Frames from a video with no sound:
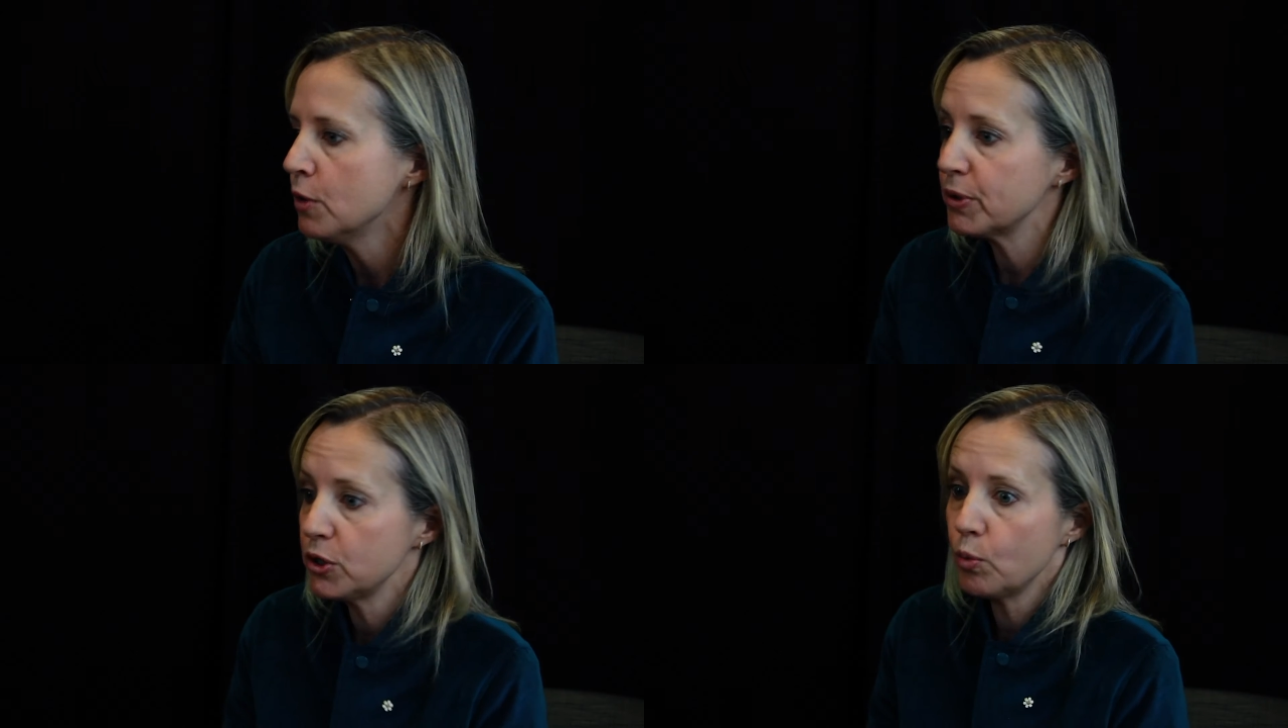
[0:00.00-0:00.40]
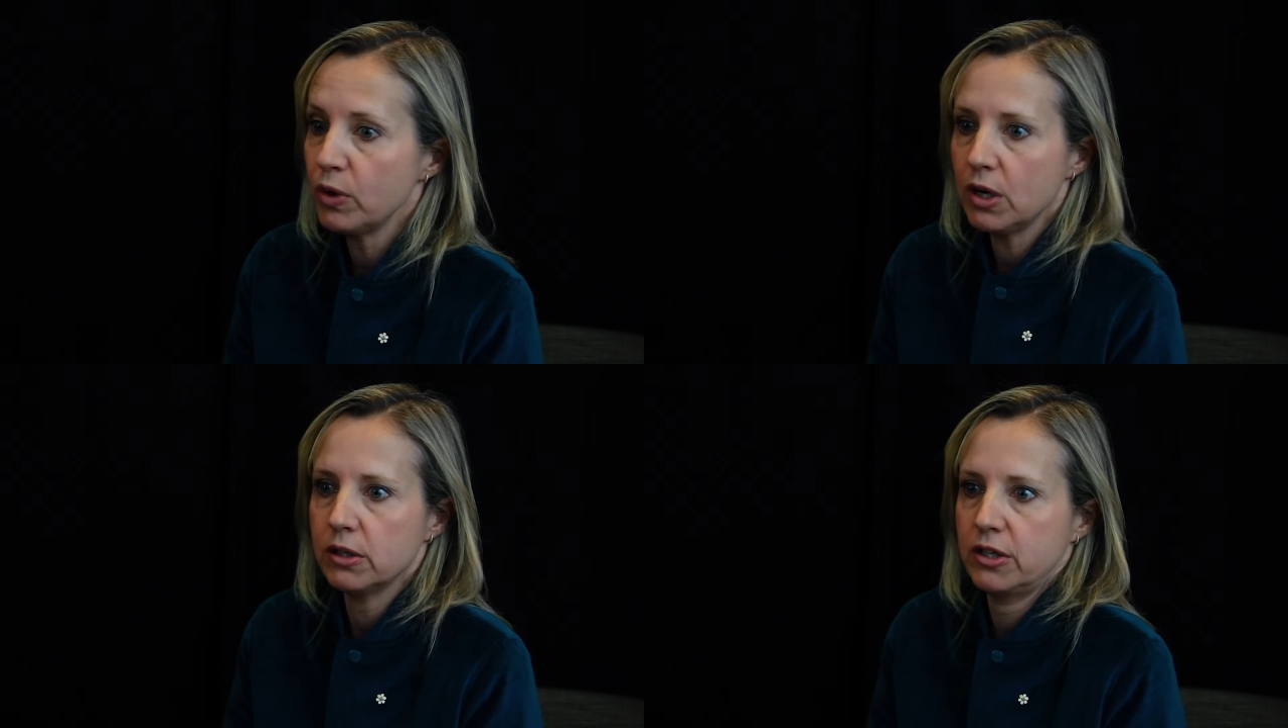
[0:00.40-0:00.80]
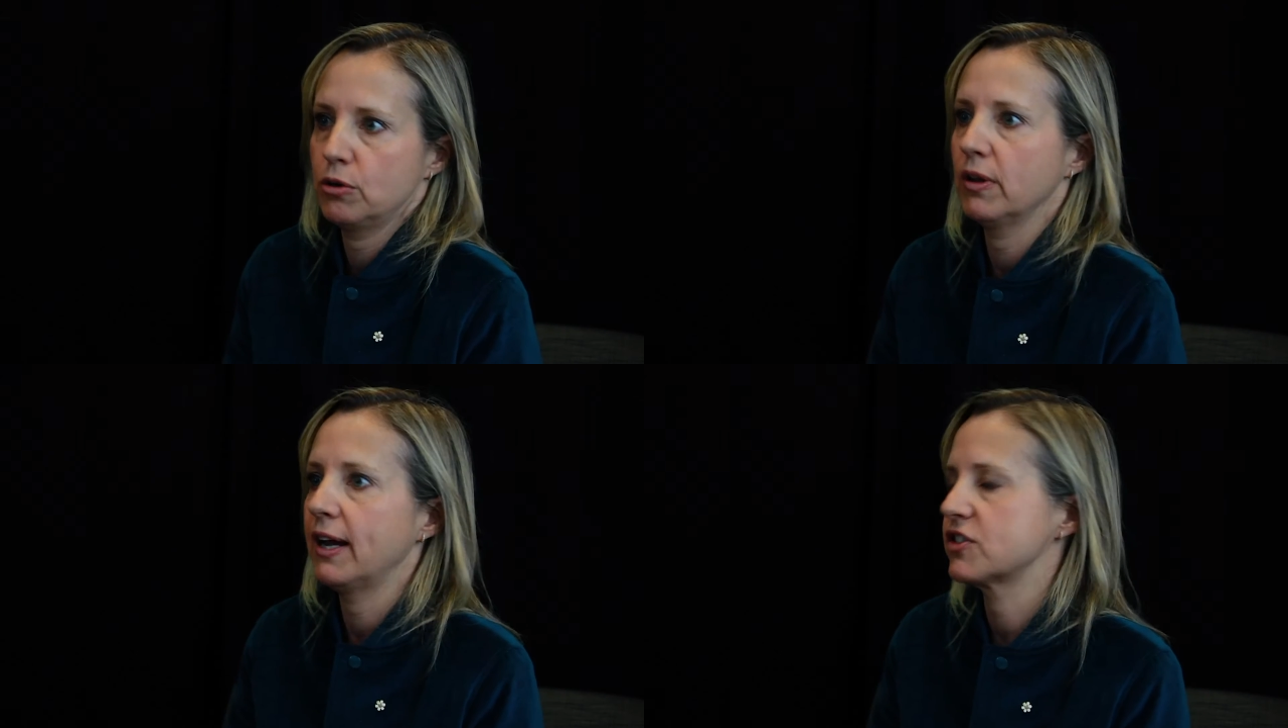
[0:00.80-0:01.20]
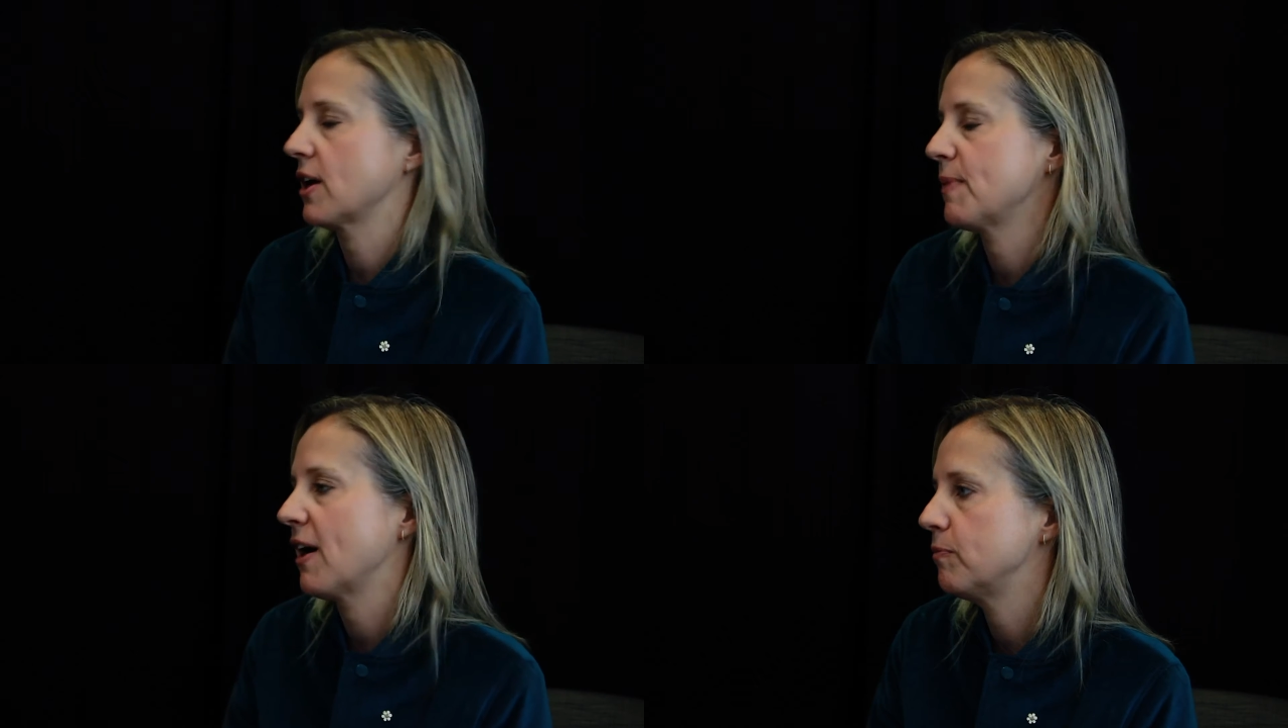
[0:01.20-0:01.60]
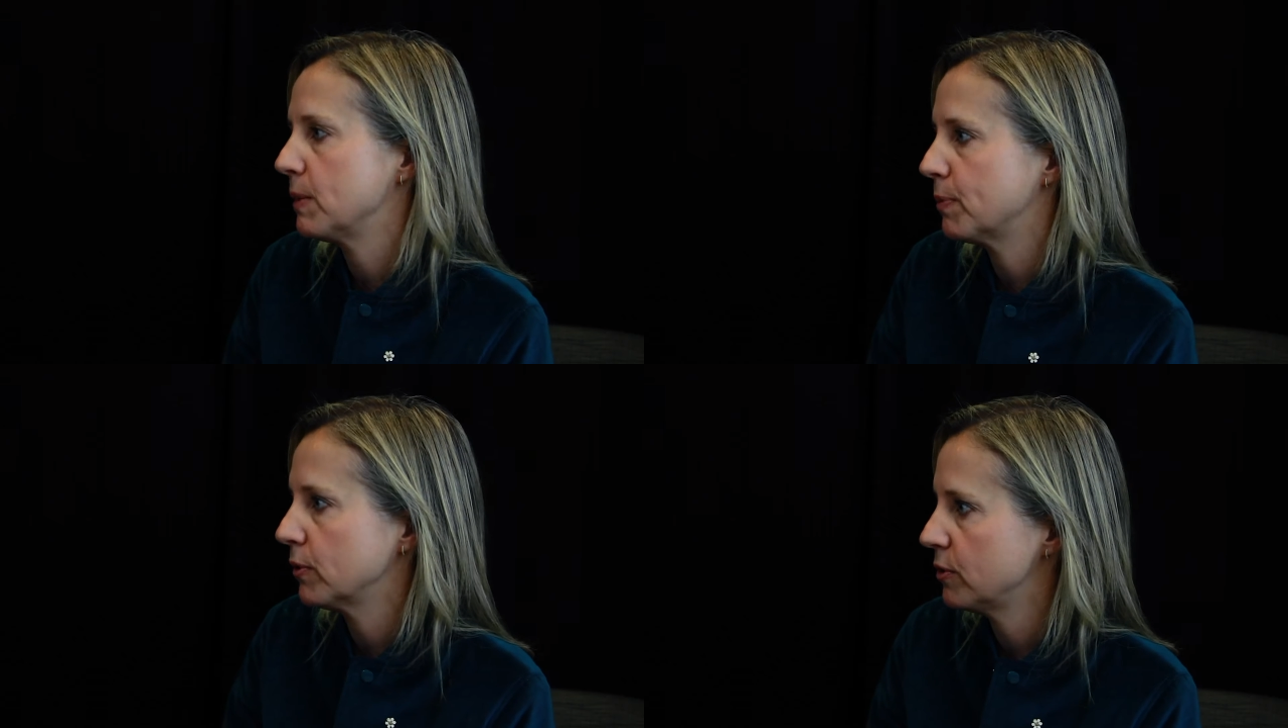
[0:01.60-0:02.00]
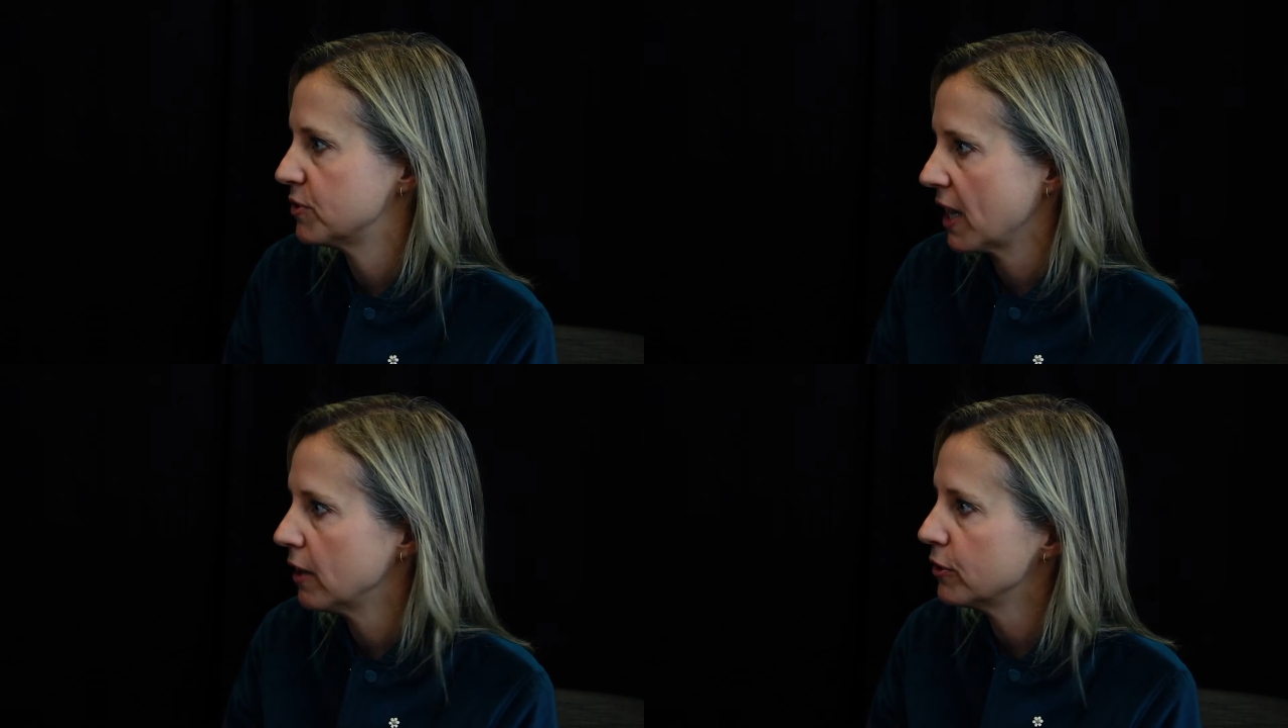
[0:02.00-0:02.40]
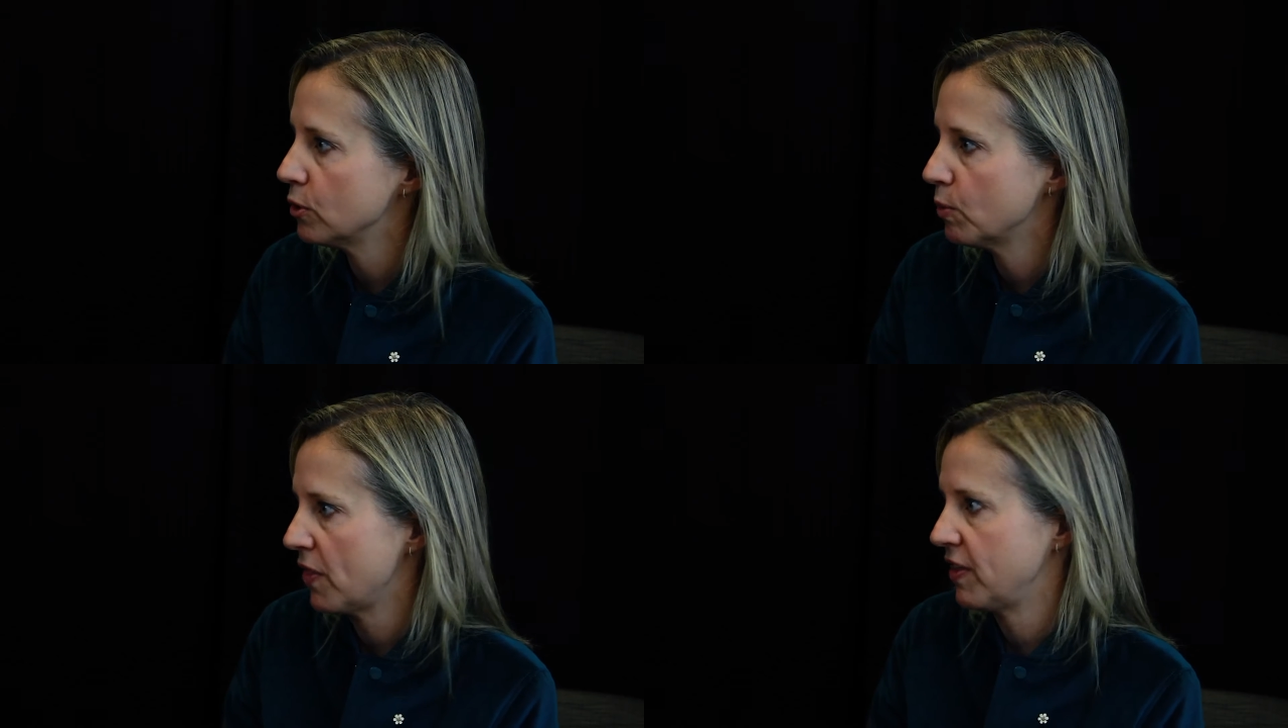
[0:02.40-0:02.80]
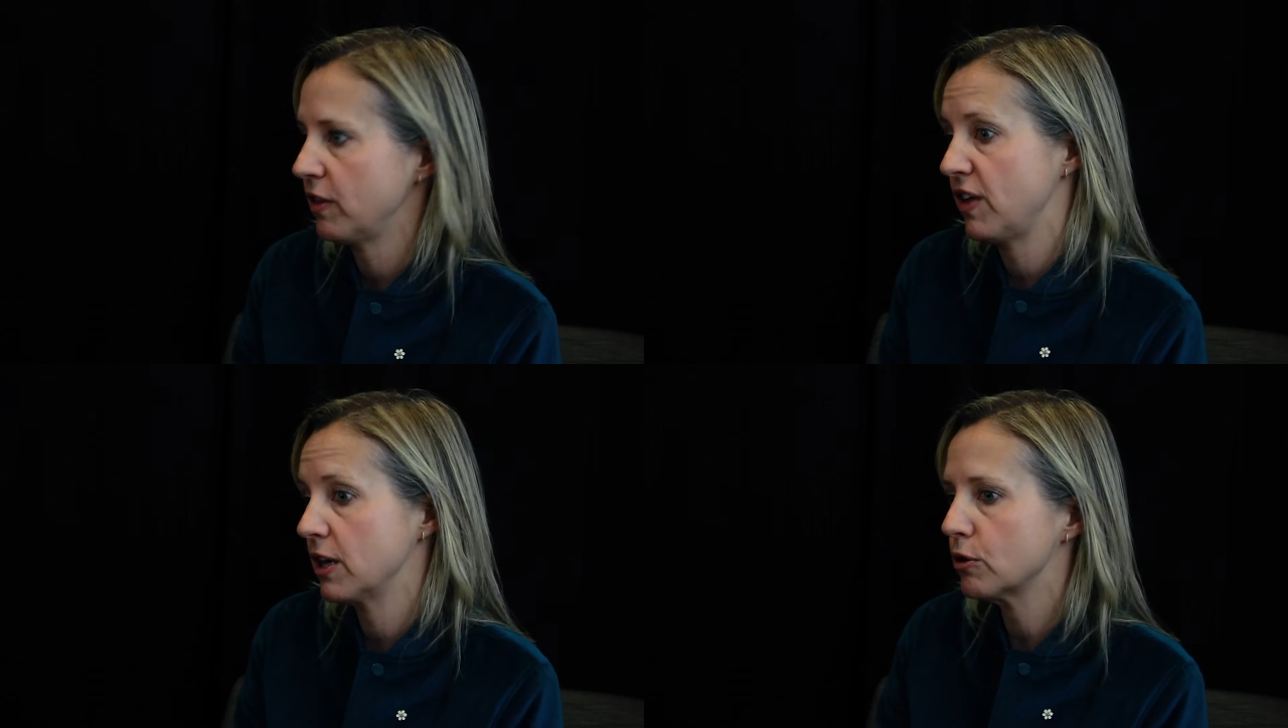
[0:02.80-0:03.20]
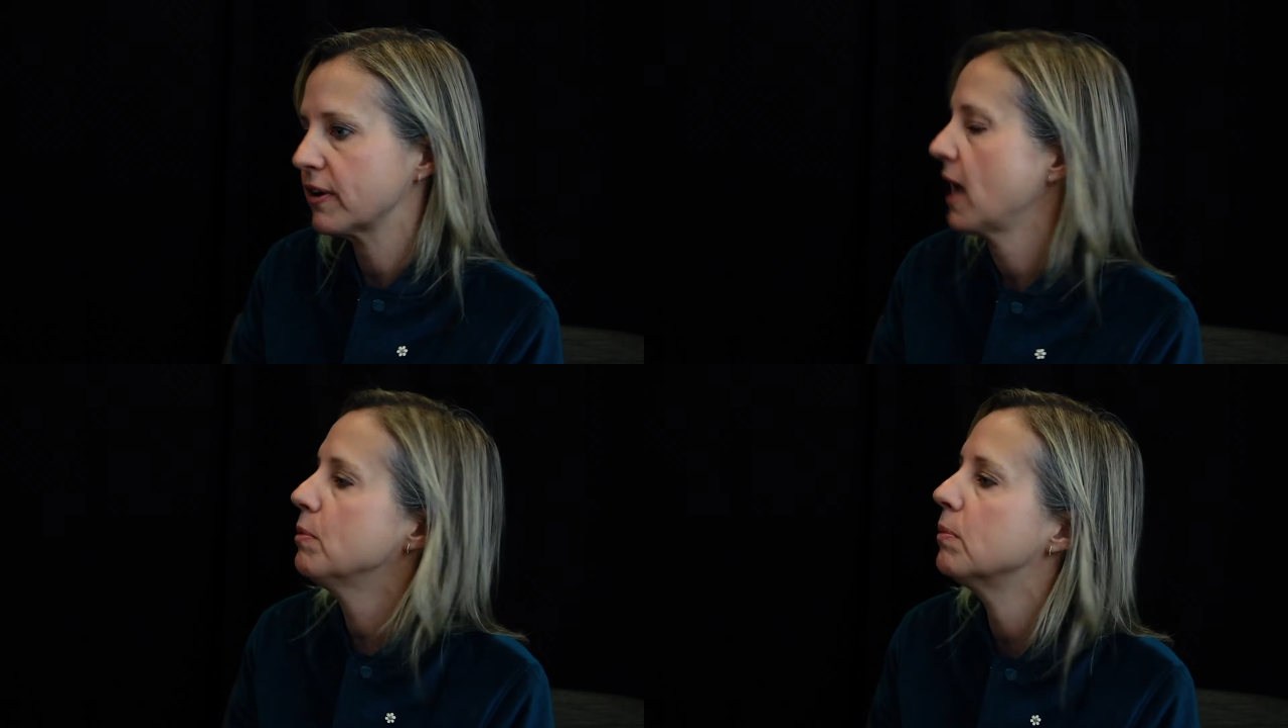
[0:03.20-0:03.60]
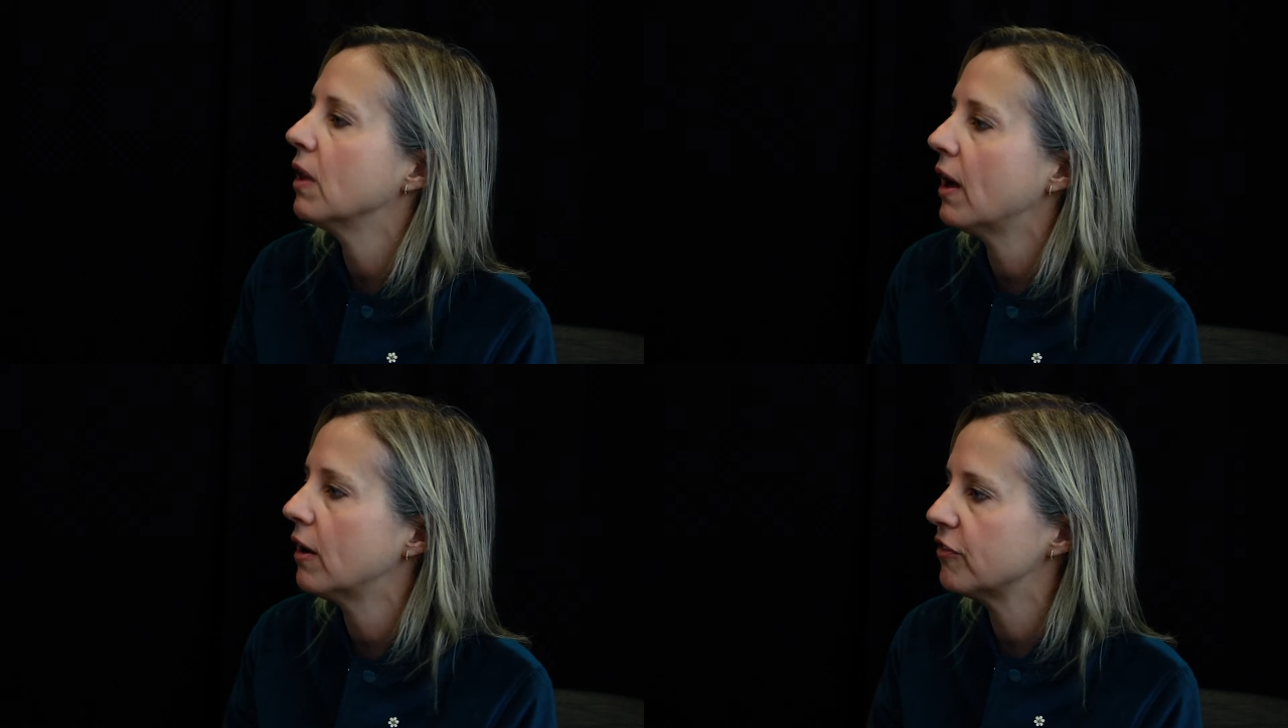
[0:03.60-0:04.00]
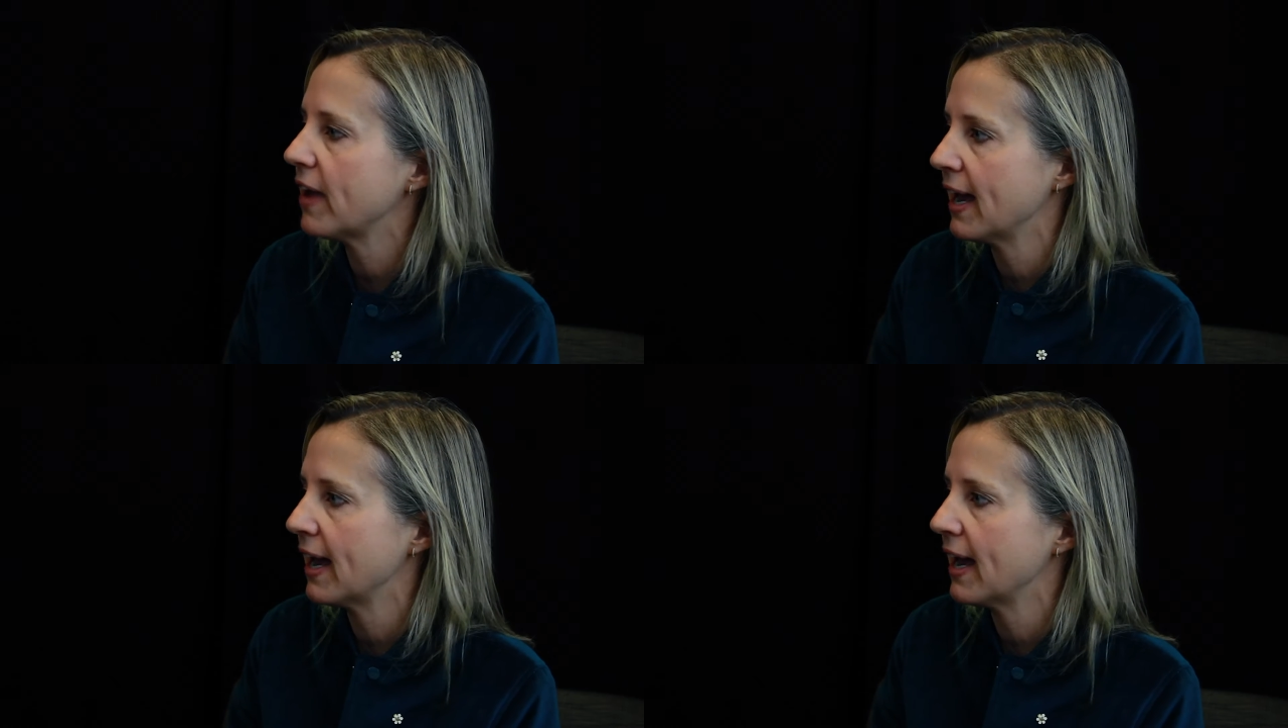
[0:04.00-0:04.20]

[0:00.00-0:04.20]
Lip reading: But you will, in your lifetime, have people who tell you what they think you're capable of.